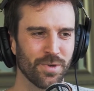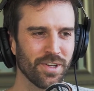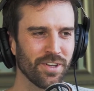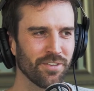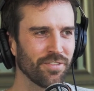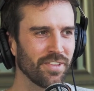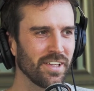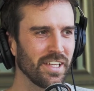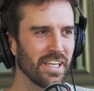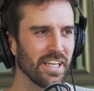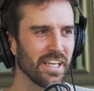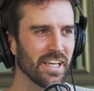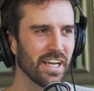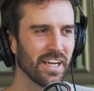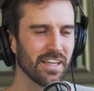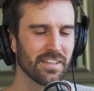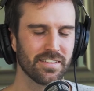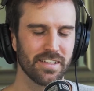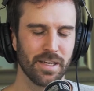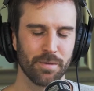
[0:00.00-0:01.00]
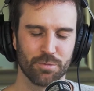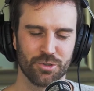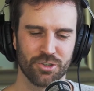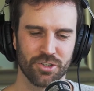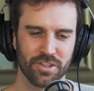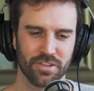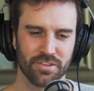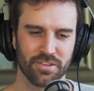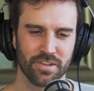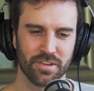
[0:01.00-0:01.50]
with the uh,
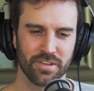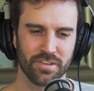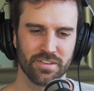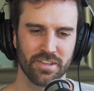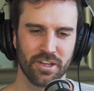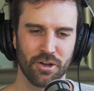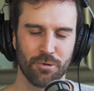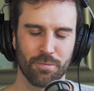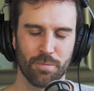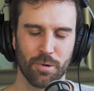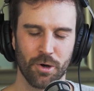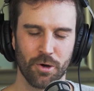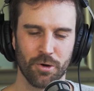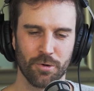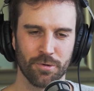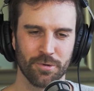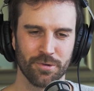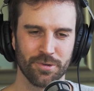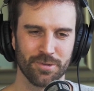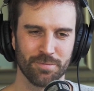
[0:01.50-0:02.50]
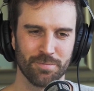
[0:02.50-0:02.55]
temperatures in the South Pole,